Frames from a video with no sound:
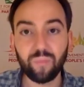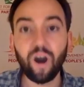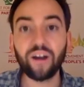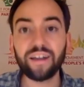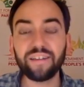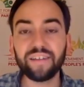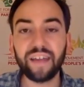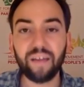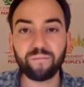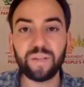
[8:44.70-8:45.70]
parties
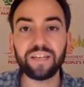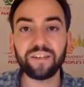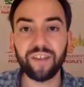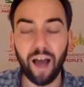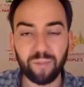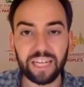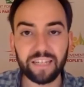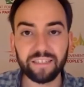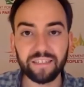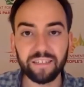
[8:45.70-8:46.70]
that have been
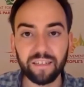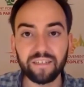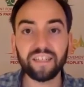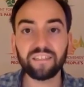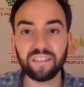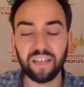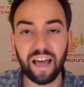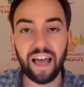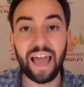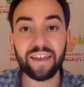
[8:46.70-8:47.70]
dominant since
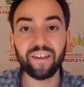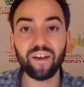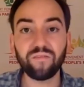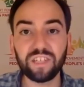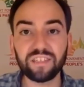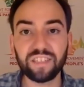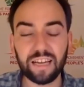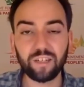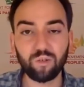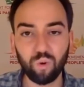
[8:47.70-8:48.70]
the end of the
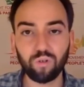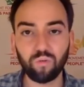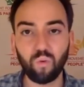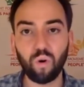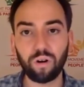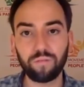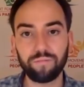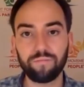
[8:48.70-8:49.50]
Second World War.